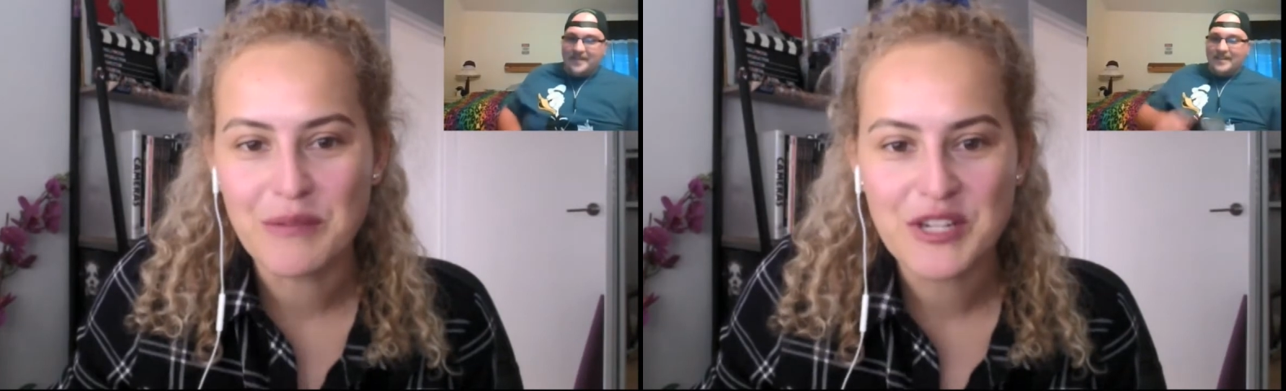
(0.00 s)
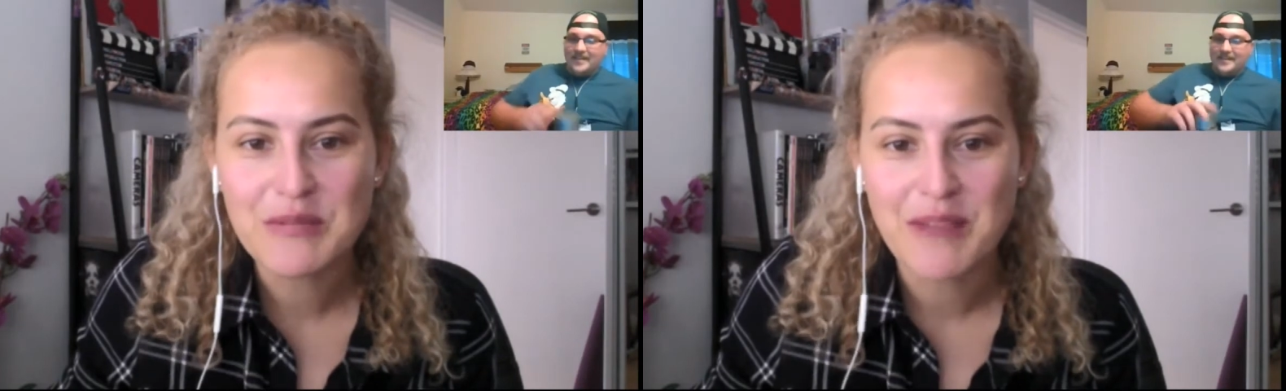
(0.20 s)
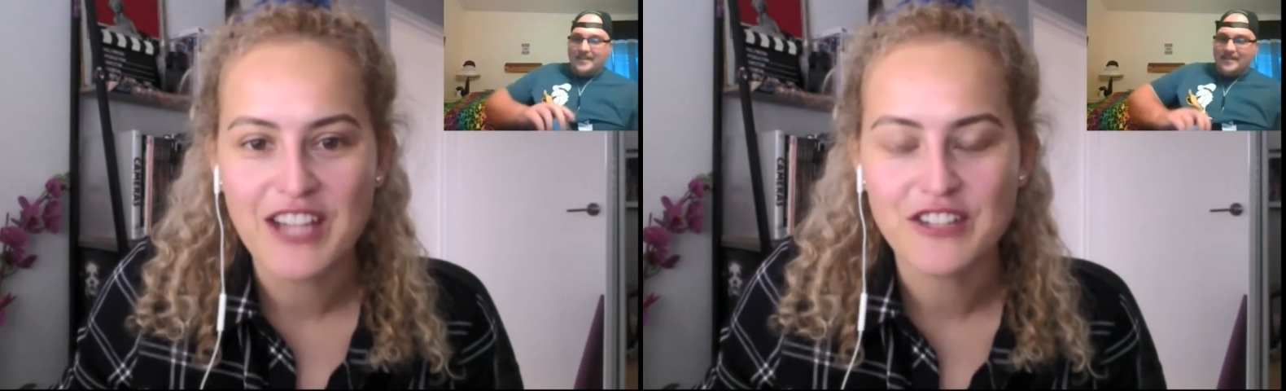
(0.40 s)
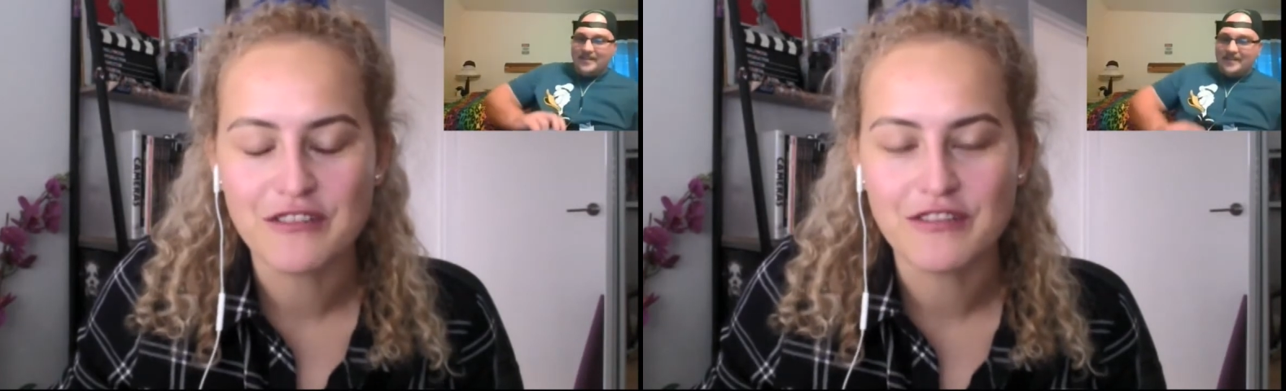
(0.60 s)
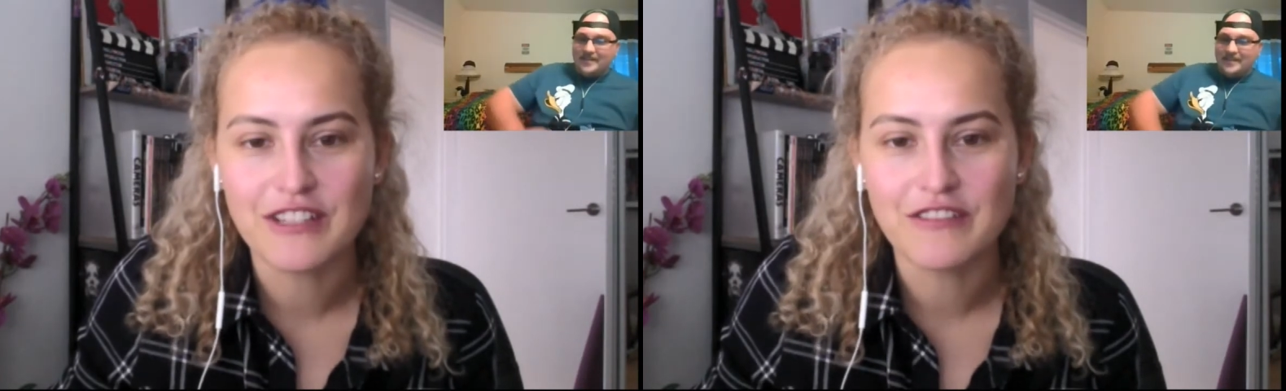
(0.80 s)
Speaker 1: mishmash
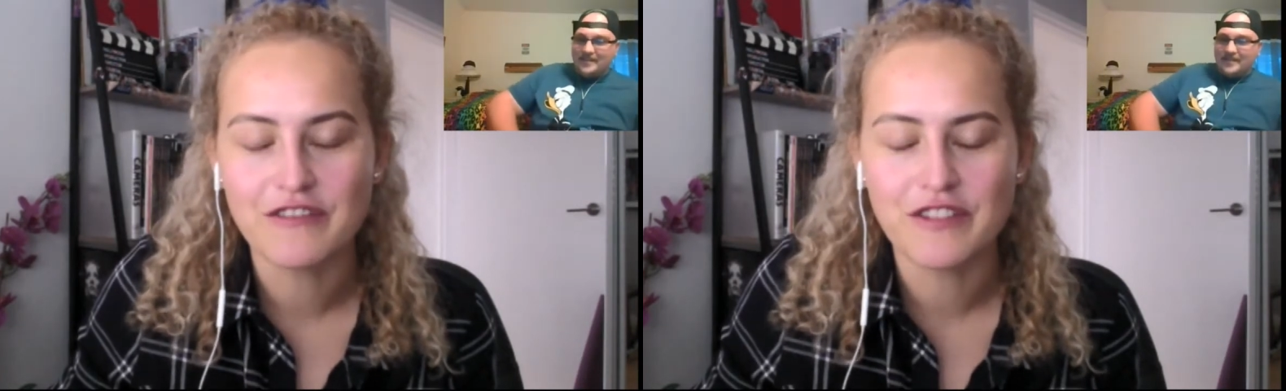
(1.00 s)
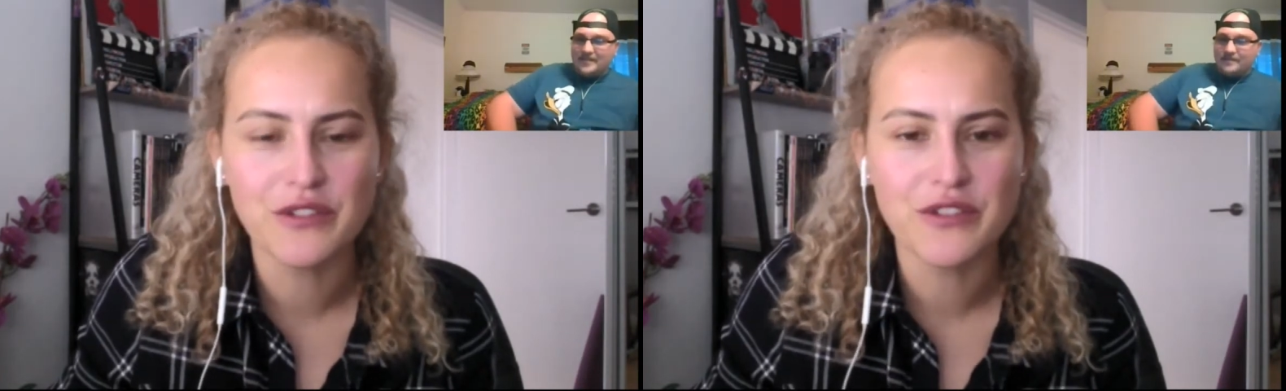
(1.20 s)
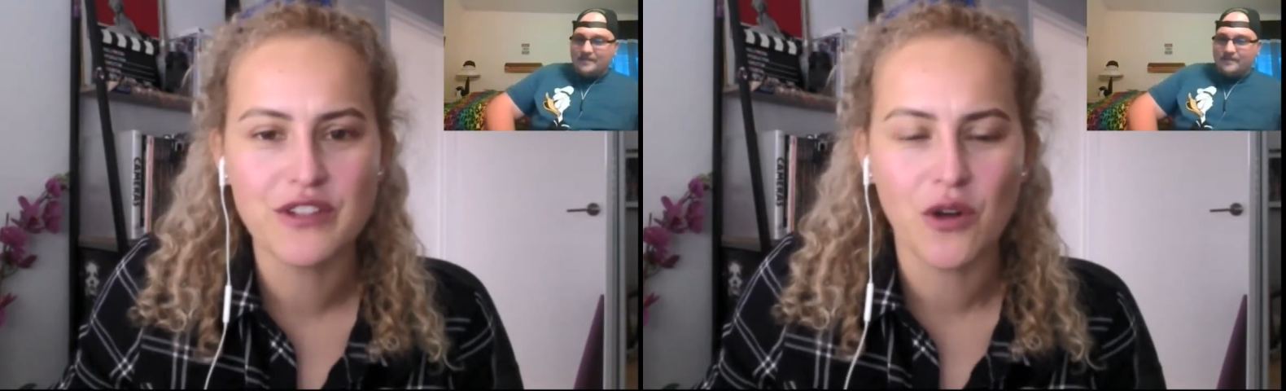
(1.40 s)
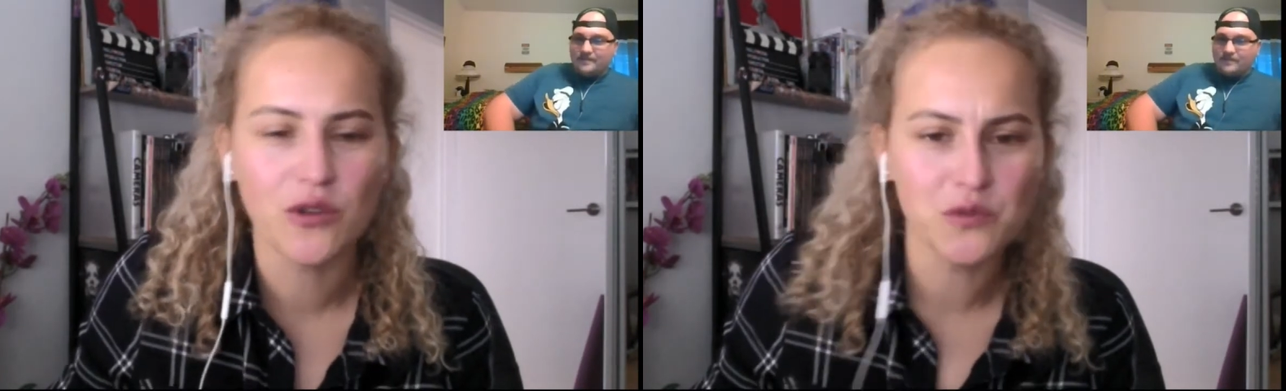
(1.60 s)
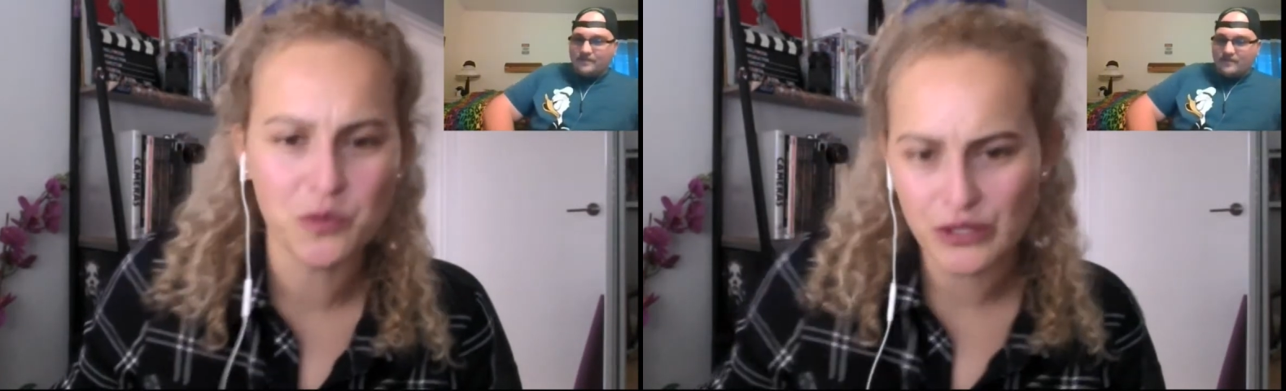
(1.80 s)
of it feels
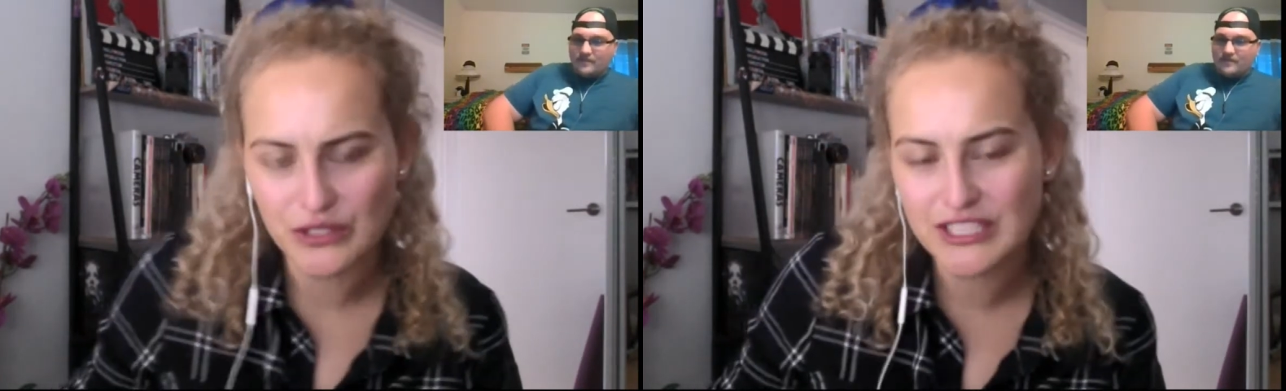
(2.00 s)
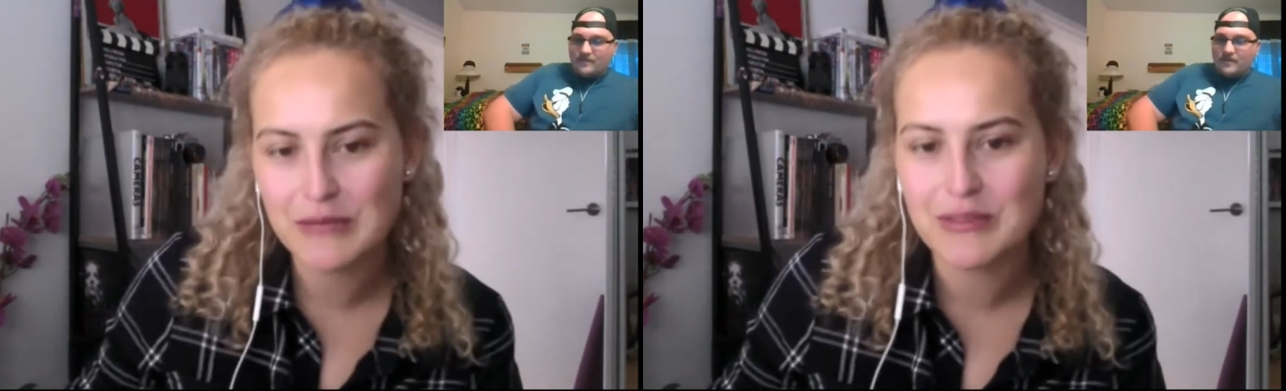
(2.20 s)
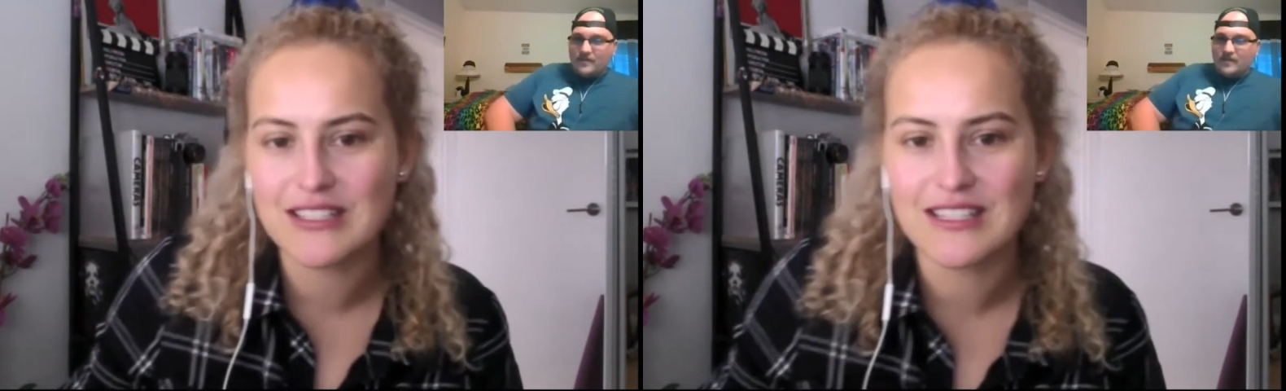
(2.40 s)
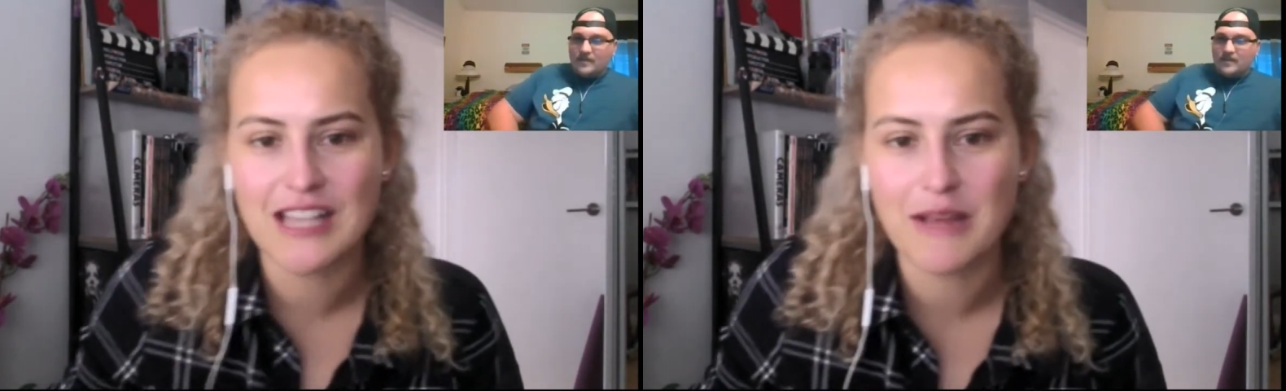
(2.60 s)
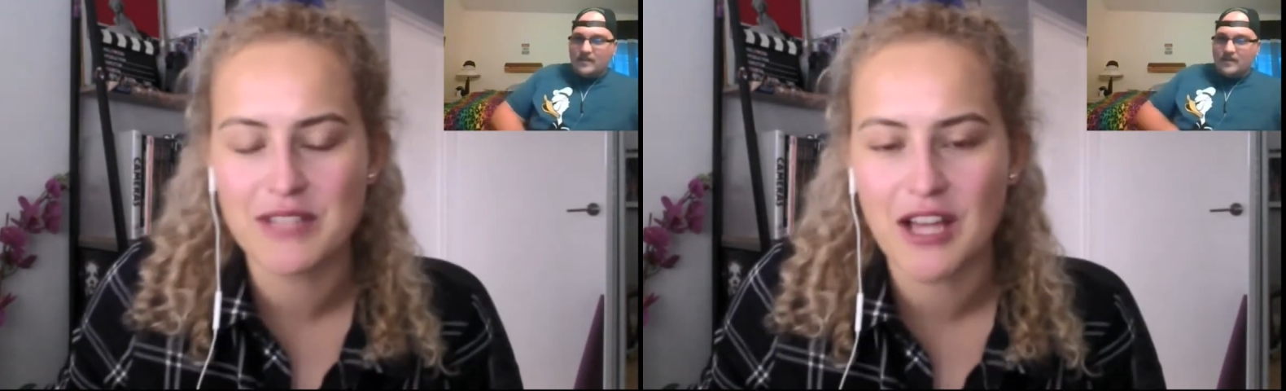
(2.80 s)
old worldy, but at the
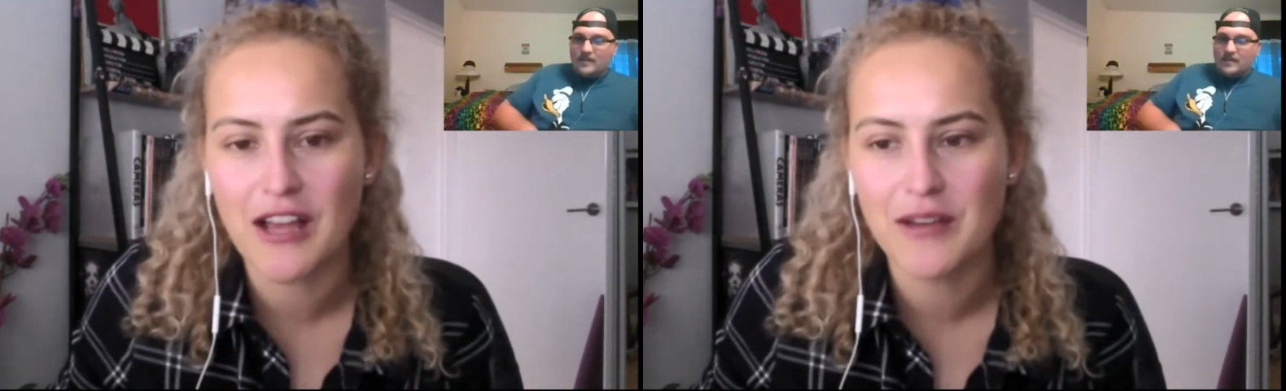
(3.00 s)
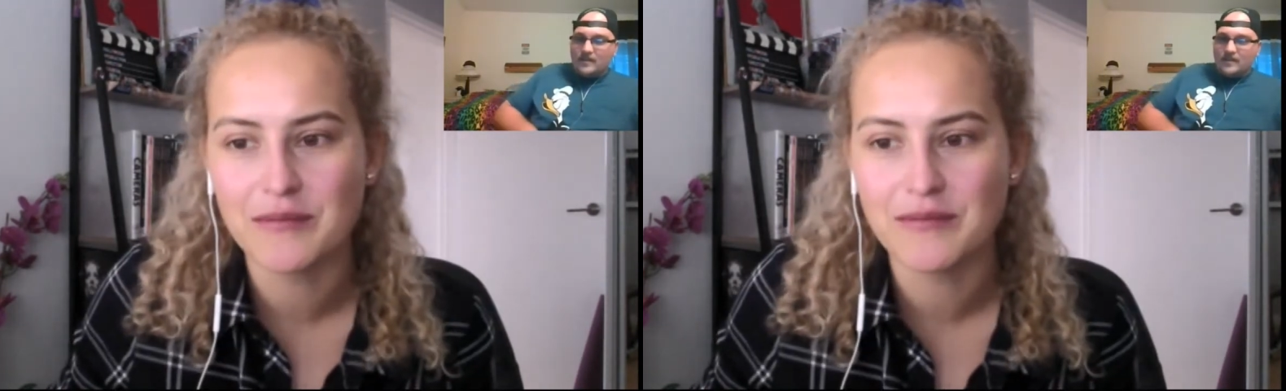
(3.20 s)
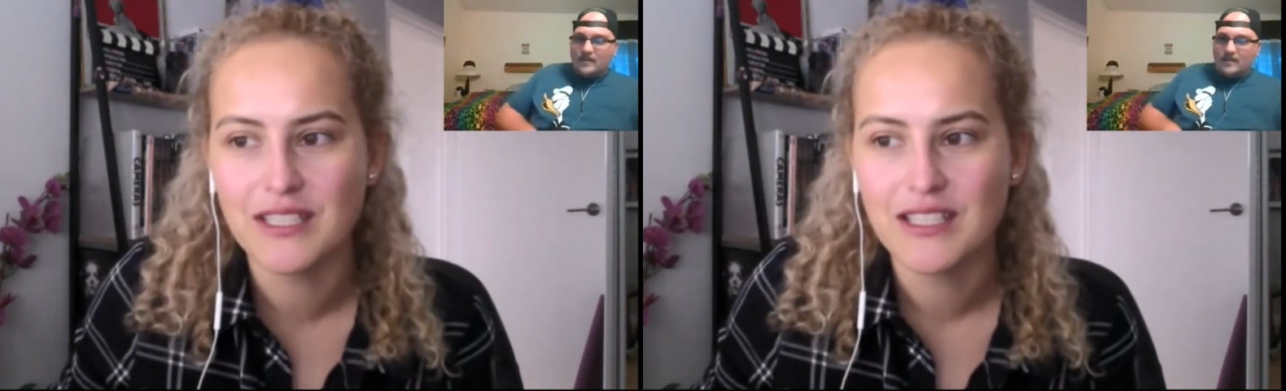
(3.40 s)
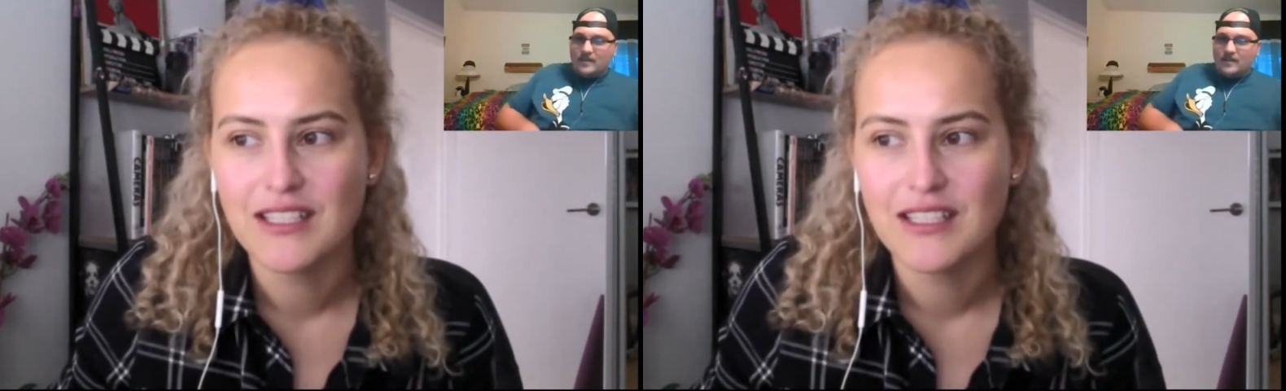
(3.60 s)
same time,